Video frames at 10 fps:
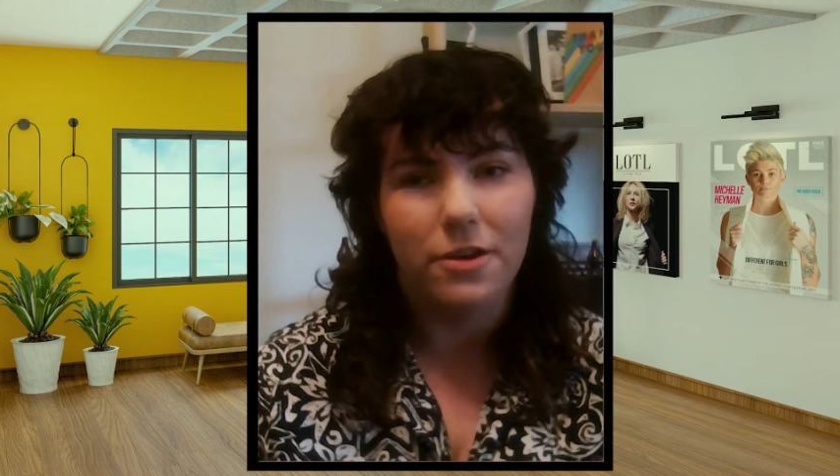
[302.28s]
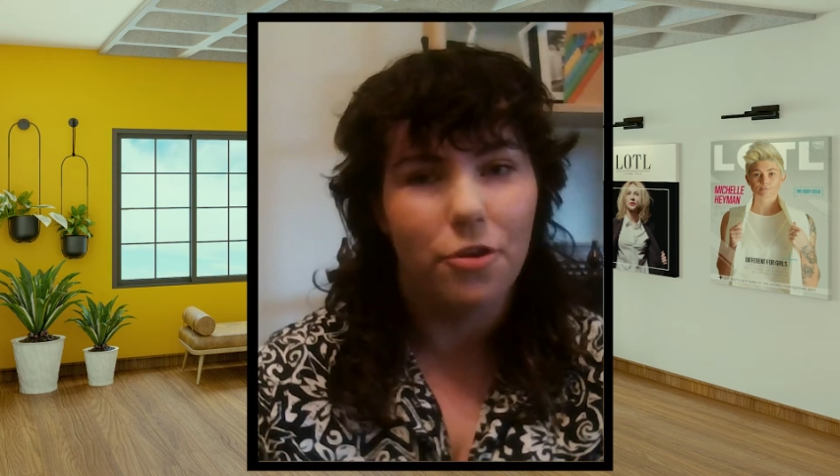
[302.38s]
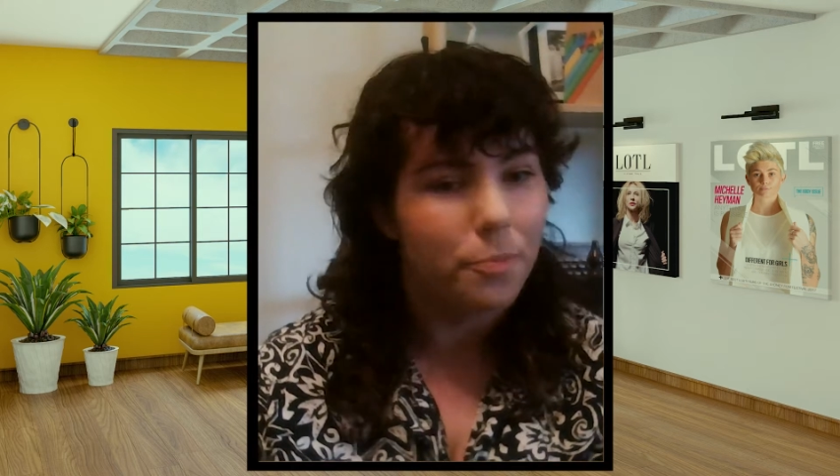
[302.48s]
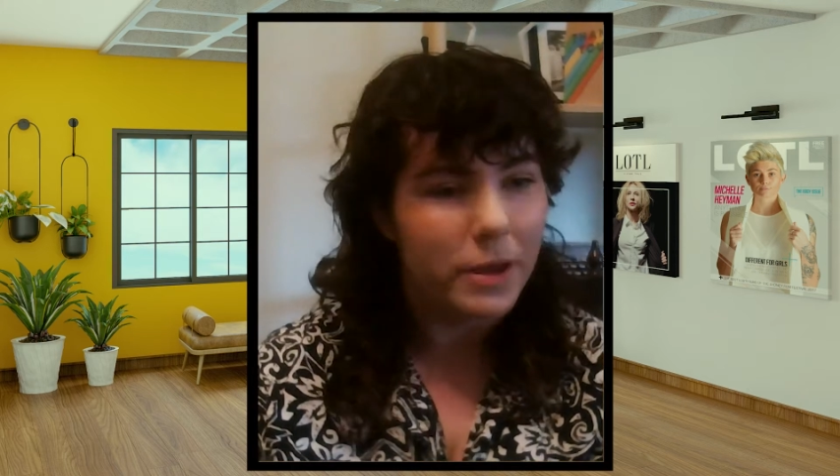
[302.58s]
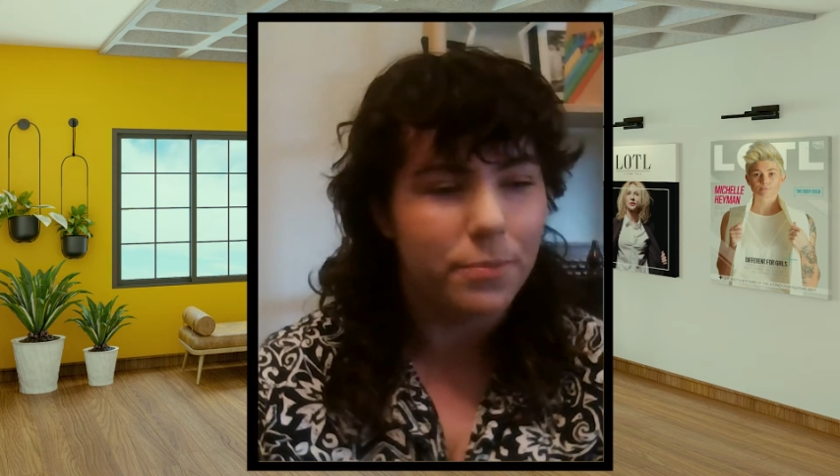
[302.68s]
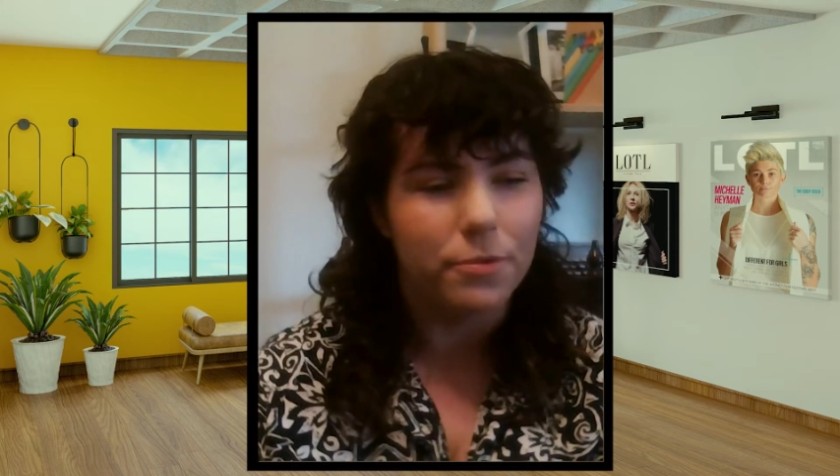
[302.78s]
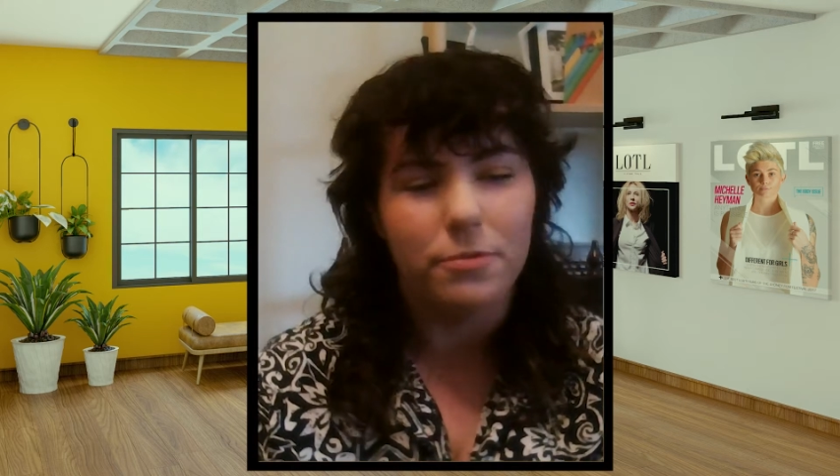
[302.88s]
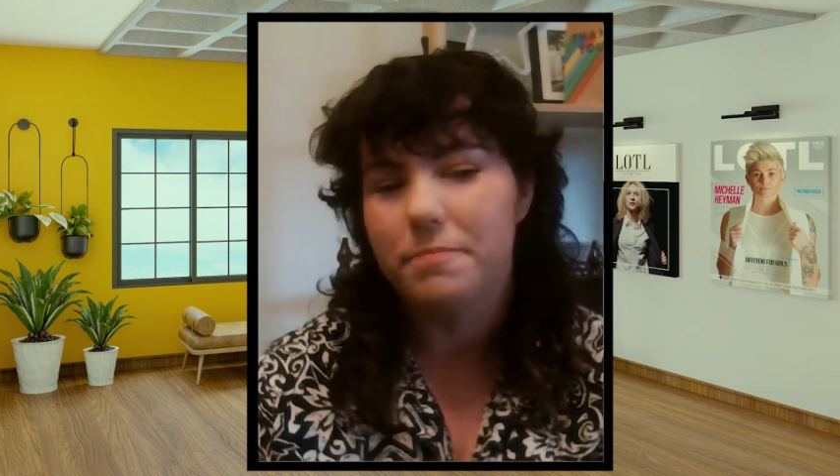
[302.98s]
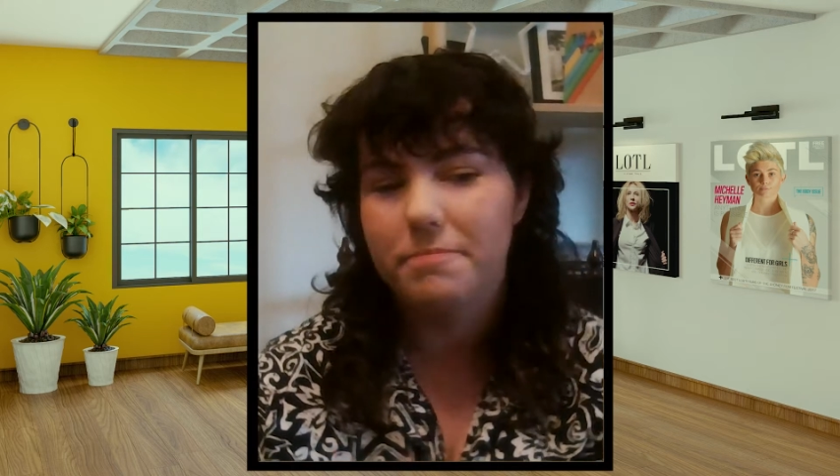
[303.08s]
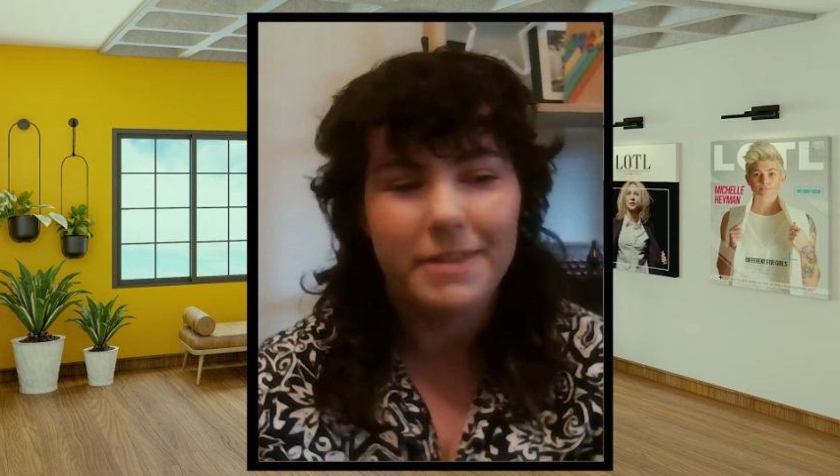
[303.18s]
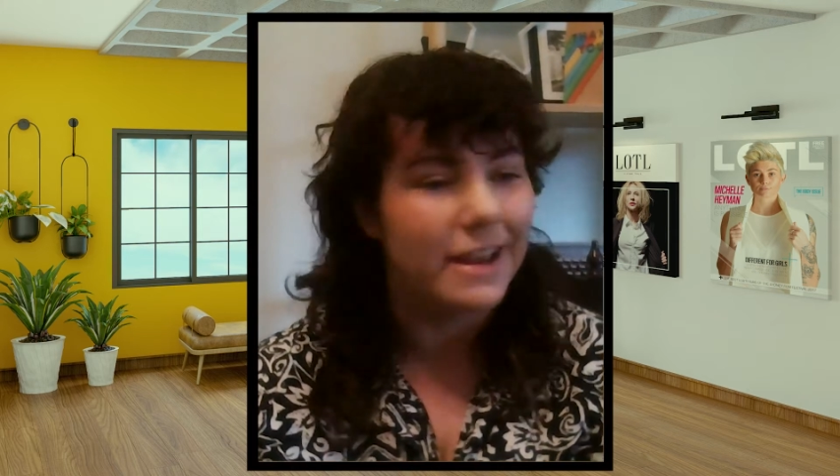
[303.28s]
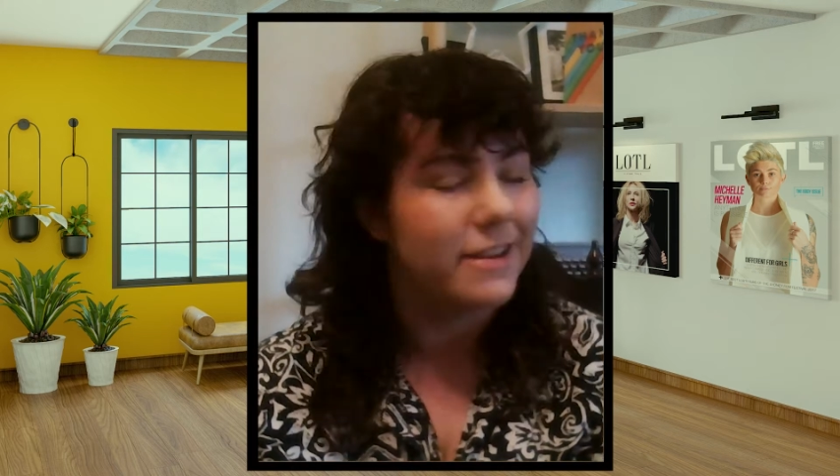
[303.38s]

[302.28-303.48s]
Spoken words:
and her people, they